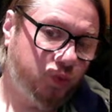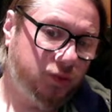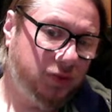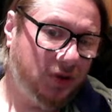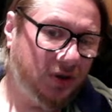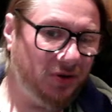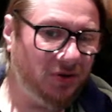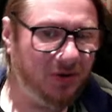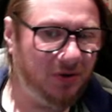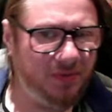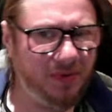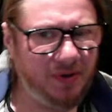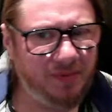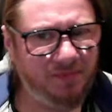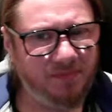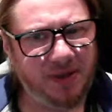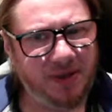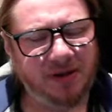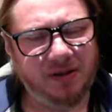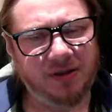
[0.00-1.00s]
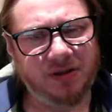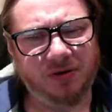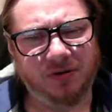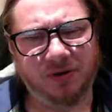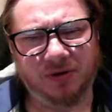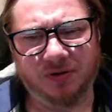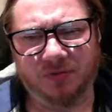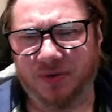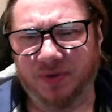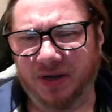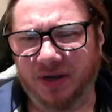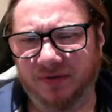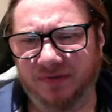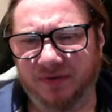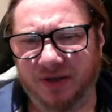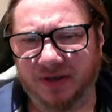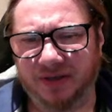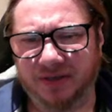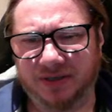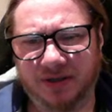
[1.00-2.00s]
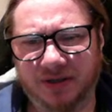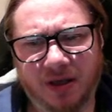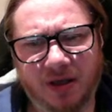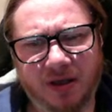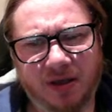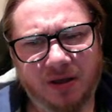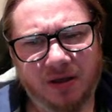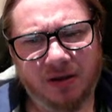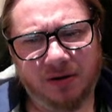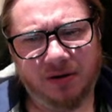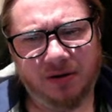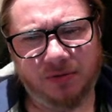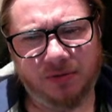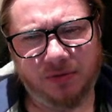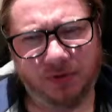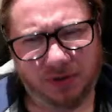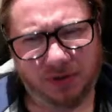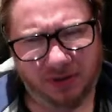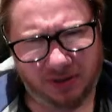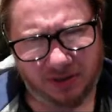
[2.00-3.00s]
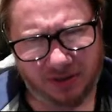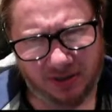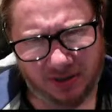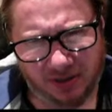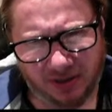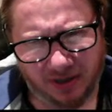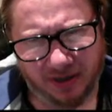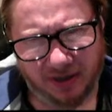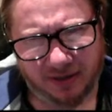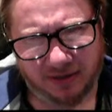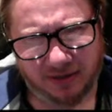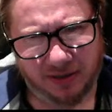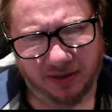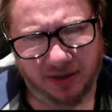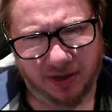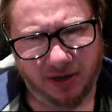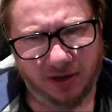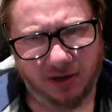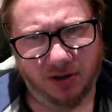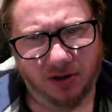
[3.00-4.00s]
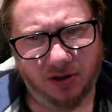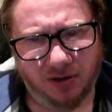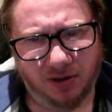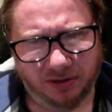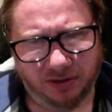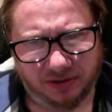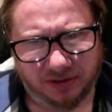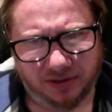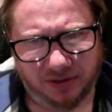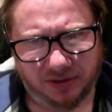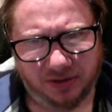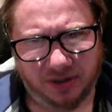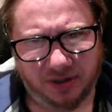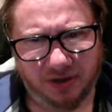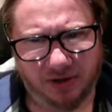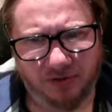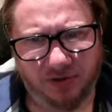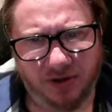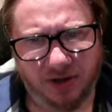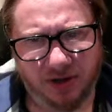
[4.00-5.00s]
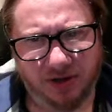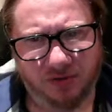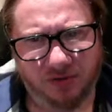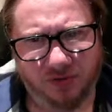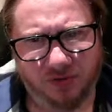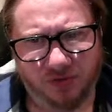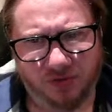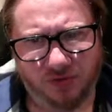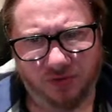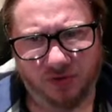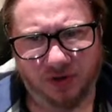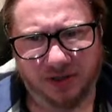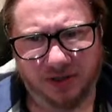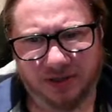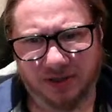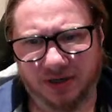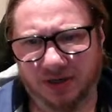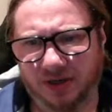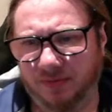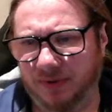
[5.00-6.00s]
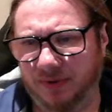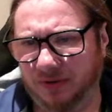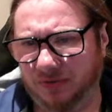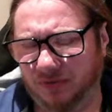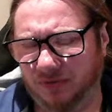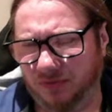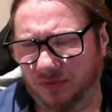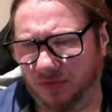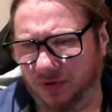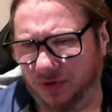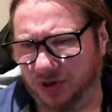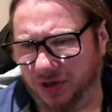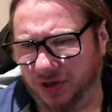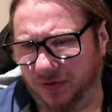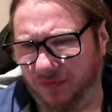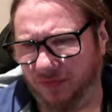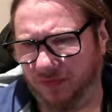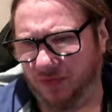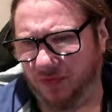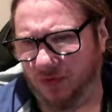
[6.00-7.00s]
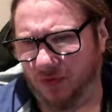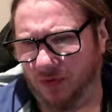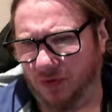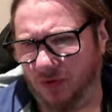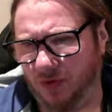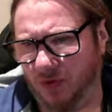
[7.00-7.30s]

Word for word: It could be many, you could do many things. Rook takes, they castle. Can you increase a little bit? Rook g4?